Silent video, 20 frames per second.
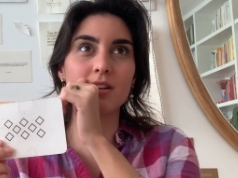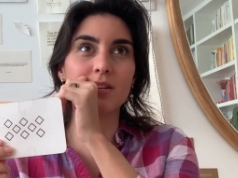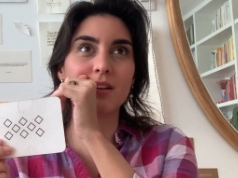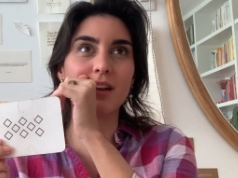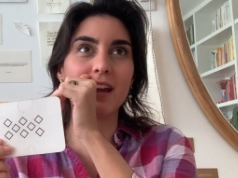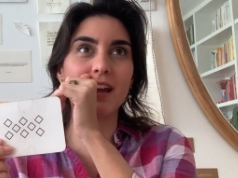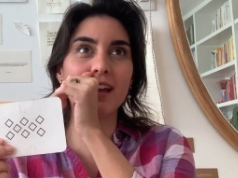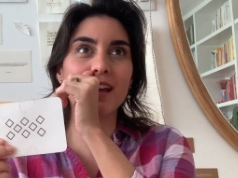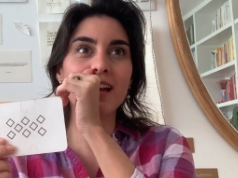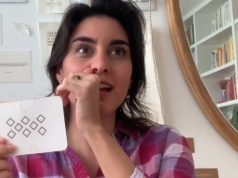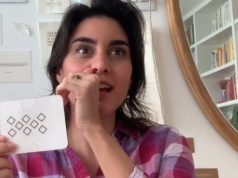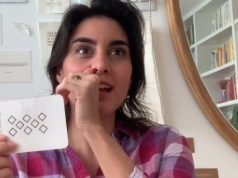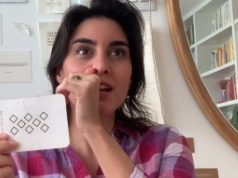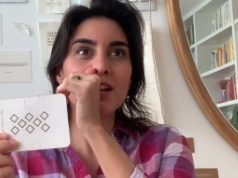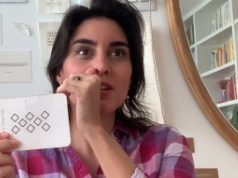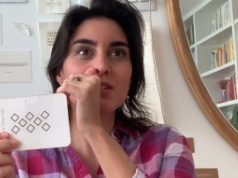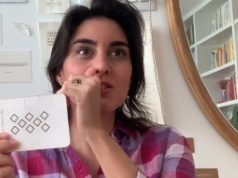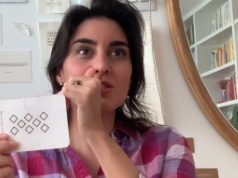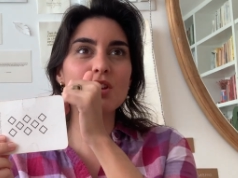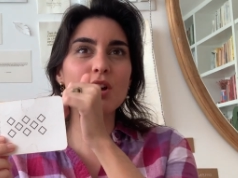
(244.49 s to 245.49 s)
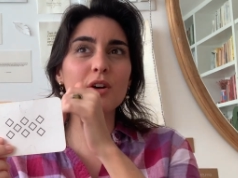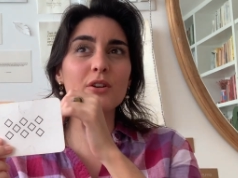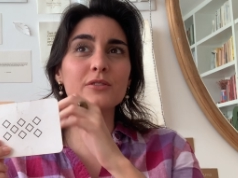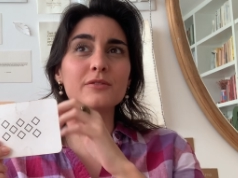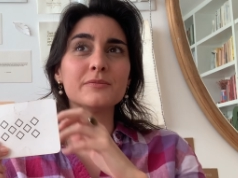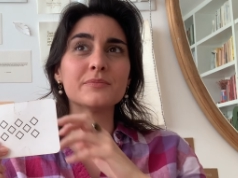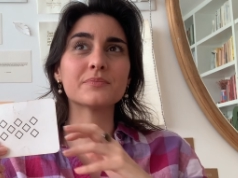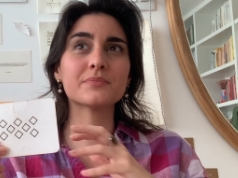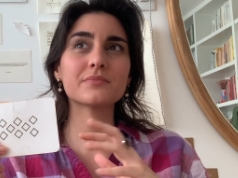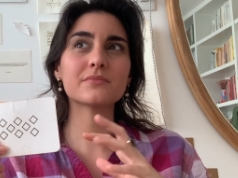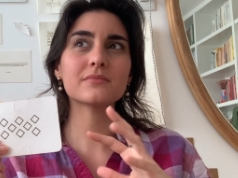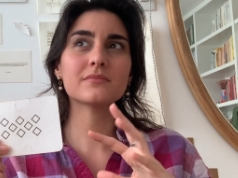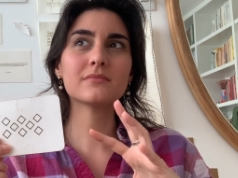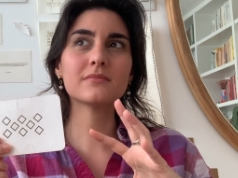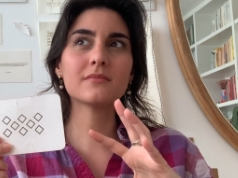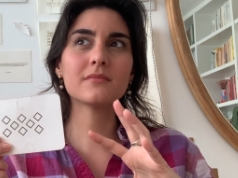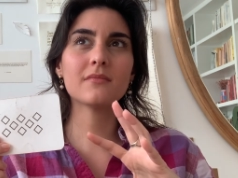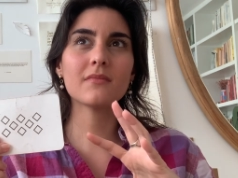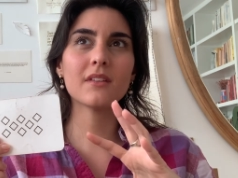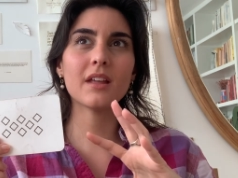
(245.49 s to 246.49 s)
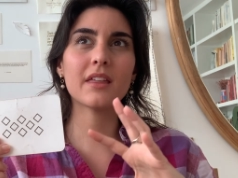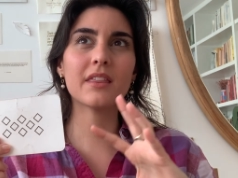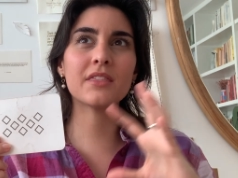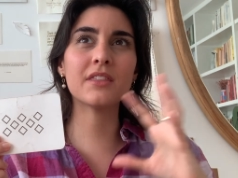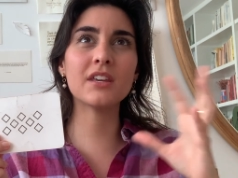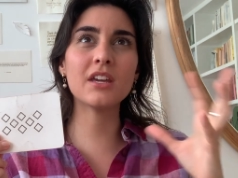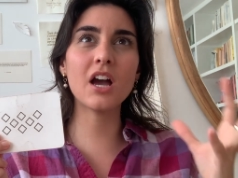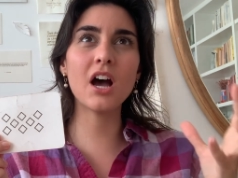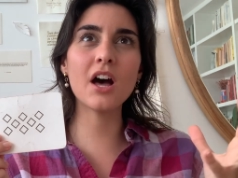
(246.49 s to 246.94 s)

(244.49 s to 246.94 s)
Okay, so the